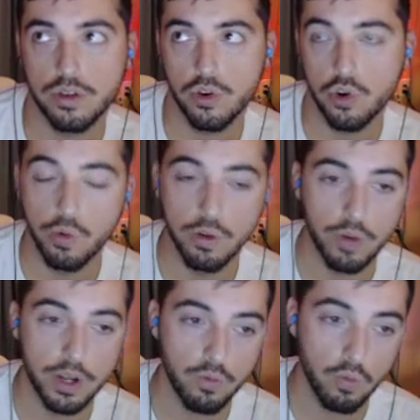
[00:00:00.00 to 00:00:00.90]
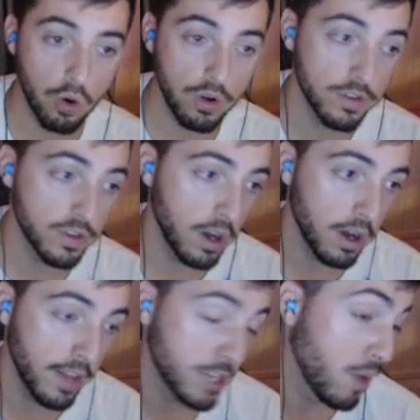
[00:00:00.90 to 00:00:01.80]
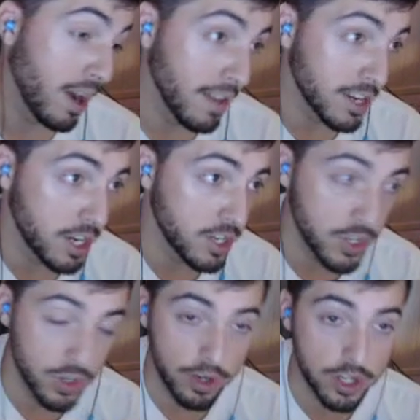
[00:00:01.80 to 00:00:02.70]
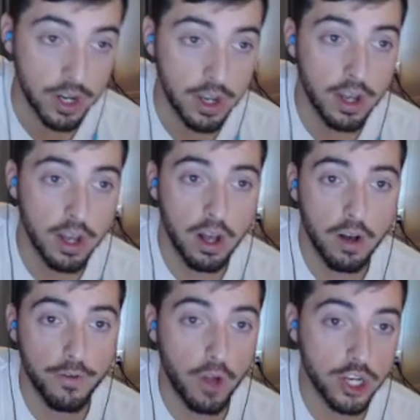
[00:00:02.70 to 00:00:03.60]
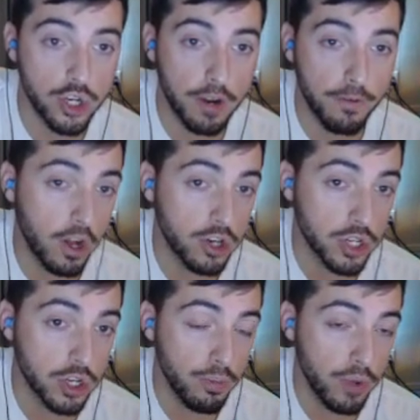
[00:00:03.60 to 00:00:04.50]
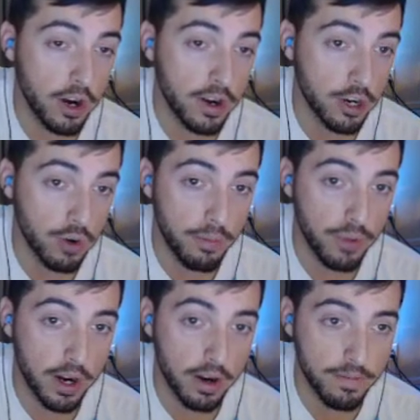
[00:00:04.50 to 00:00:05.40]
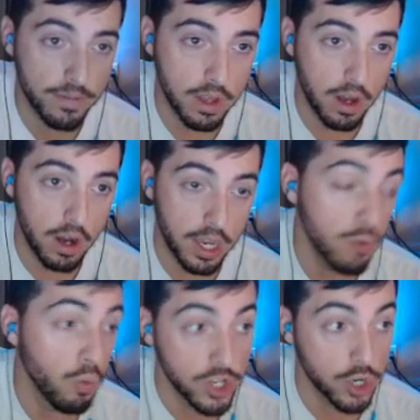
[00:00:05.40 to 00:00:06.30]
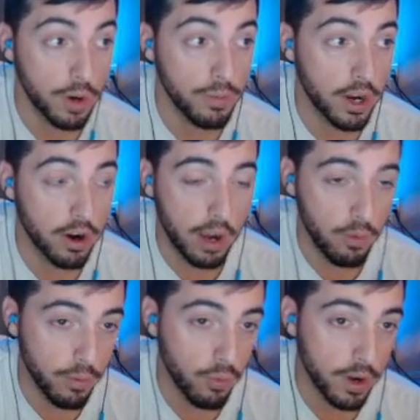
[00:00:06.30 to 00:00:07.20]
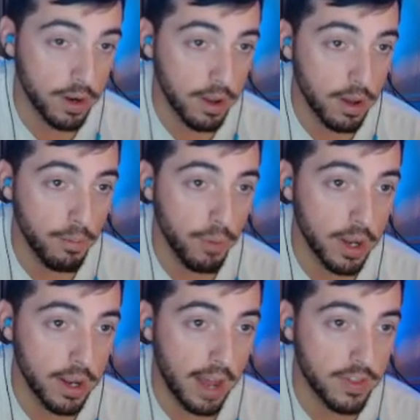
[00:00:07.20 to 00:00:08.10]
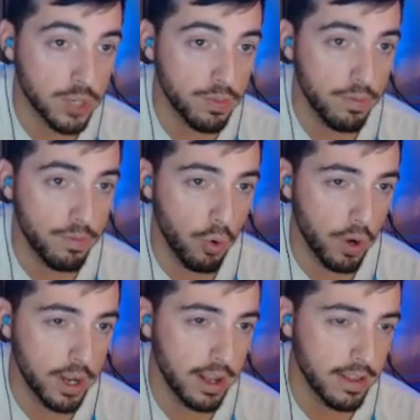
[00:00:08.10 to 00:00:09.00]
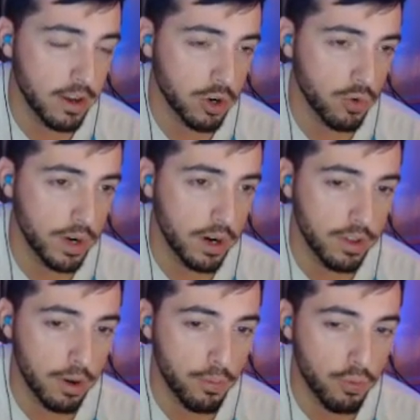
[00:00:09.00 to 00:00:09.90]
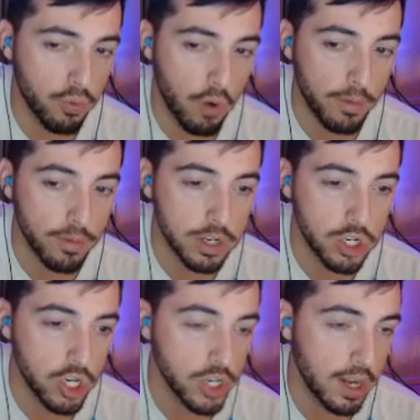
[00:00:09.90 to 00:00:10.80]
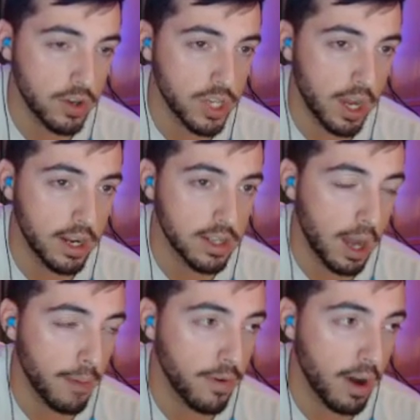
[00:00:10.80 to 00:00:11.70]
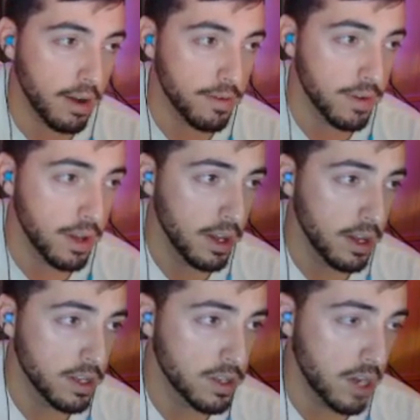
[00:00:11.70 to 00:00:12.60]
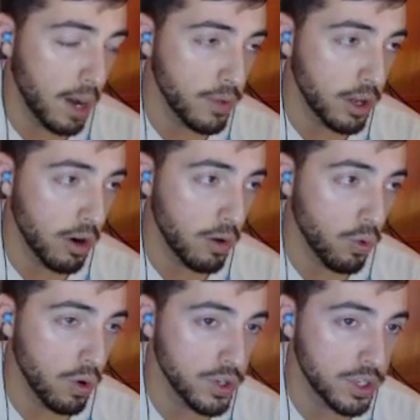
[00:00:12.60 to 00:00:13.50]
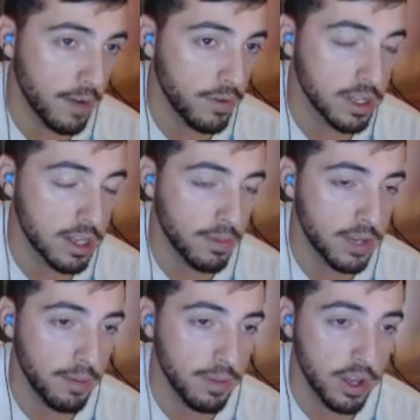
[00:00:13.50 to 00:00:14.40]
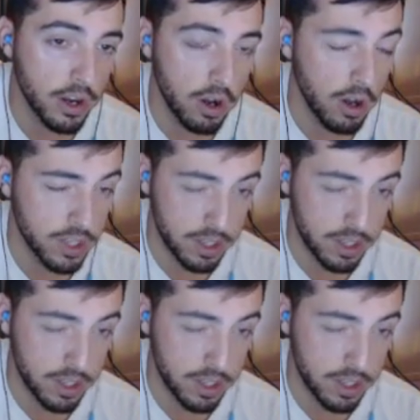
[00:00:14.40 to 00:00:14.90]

who will win worlds. Uh, that's why I like Gen G so much. Flandre Flandre's a good player, not a great player. Uh, he was a great player at one point, but at this point in their career, they're probably just outside a top five top laner at worlds. Definitely a top ten mid laner, uh,